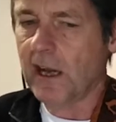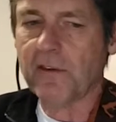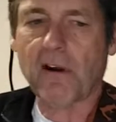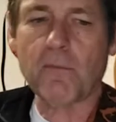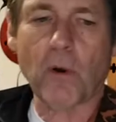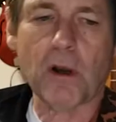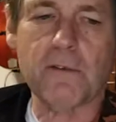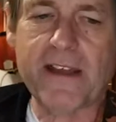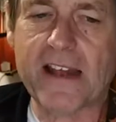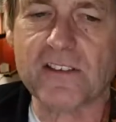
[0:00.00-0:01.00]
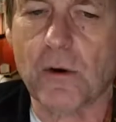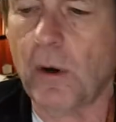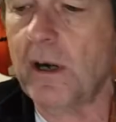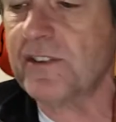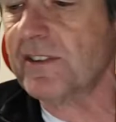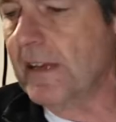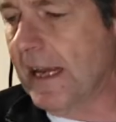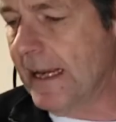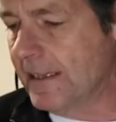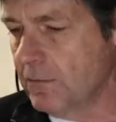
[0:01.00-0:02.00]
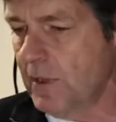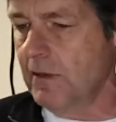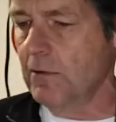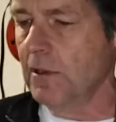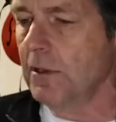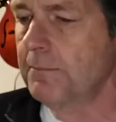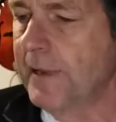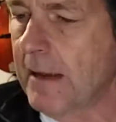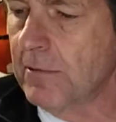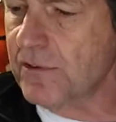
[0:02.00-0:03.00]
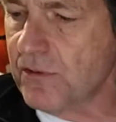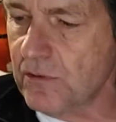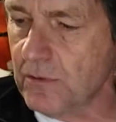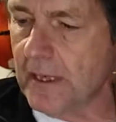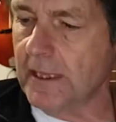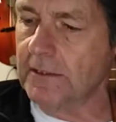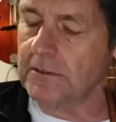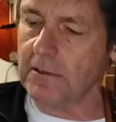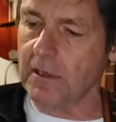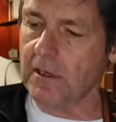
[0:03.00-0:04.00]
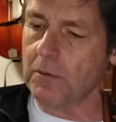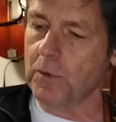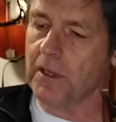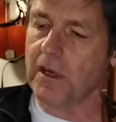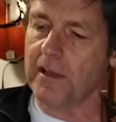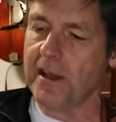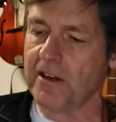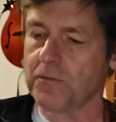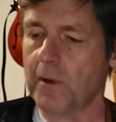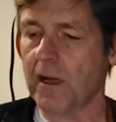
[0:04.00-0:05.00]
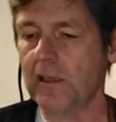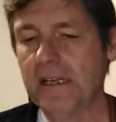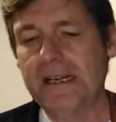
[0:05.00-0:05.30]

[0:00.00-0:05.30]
There are more advanced chords, and we will be able to work on that as well.